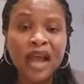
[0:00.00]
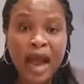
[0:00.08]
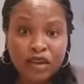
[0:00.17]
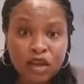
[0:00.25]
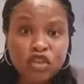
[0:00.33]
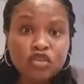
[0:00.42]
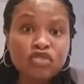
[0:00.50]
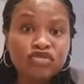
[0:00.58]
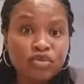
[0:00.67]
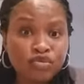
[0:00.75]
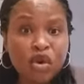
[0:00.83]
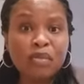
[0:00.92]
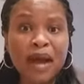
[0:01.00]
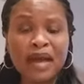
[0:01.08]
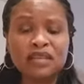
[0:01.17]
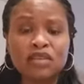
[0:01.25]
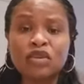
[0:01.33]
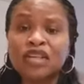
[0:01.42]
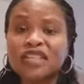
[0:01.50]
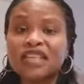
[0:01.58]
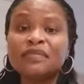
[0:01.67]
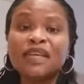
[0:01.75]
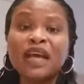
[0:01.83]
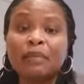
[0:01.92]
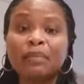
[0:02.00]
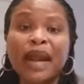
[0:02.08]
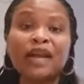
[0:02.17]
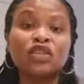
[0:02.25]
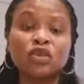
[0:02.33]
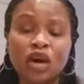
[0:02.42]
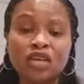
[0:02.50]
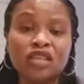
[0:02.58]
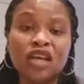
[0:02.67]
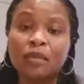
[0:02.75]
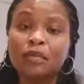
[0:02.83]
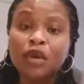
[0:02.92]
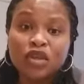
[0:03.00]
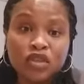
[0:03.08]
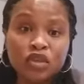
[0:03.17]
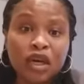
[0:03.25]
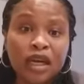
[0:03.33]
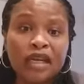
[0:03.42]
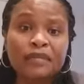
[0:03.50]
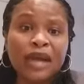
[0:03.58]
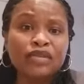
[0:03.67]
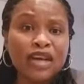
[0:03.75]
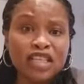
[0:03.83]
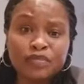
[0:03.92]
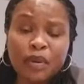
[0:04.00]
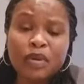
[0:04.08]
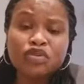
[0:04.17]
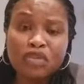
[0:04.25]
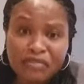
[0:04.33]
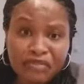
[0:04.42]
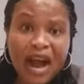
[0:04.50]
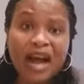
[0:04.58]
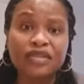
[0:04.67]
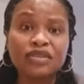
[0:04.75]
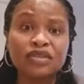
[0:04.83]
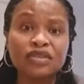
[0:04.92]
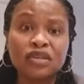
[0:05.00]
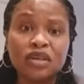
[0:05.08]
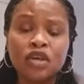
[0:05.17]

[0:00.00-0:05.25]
Are your children robots? So the same thing applies to us, because you claim that you are spiritual fathers.